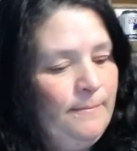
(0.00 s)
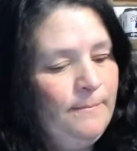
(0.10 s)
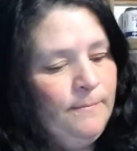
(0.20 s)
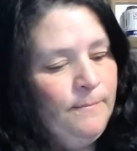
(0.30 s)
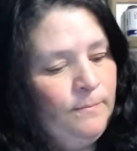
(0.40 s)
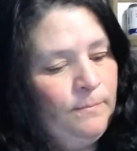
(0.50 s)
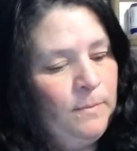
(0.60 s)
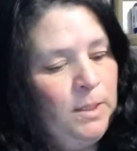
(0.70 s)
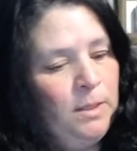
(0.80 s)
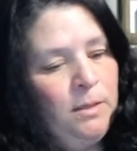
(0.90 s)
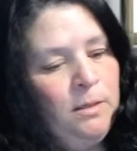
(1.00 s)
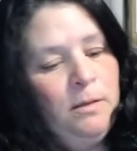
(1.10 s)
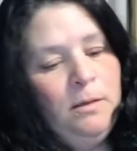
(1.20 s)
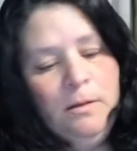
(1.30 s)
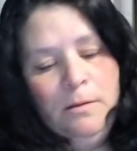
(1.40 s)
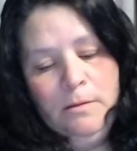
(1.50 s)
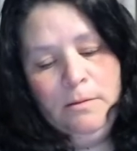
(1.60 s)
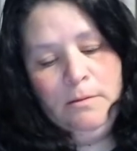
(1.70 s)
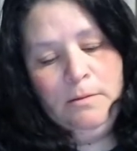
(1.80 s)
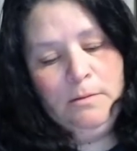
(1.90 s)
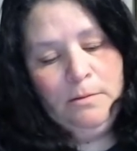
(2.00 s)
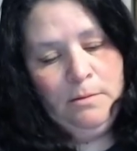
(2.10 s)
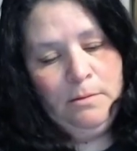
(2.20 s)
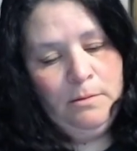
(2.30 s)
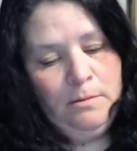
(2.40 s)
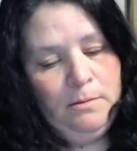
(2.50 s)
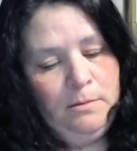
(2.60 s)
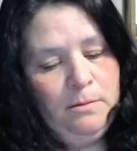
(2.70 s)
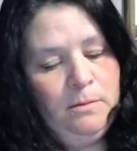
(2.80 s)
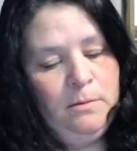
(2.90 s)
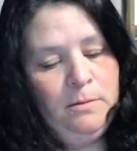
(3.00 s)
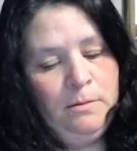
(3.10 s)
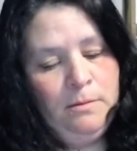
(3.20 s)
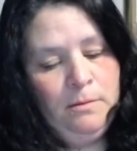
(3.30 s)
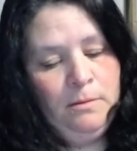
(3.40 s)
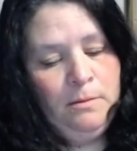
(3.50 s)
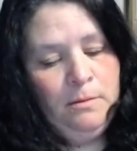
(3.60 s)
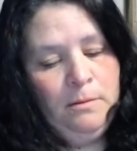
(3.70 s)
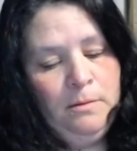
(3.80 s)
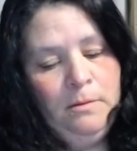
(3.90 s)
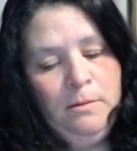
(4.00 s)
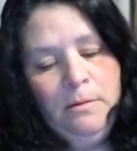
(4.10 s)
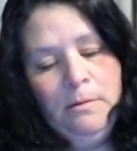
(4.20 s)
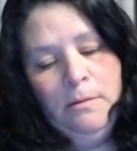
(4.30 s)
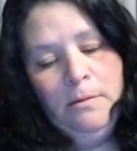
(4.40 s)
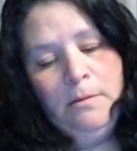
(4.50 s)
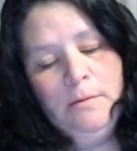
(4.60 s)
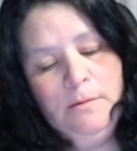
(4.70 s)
(no one is talking)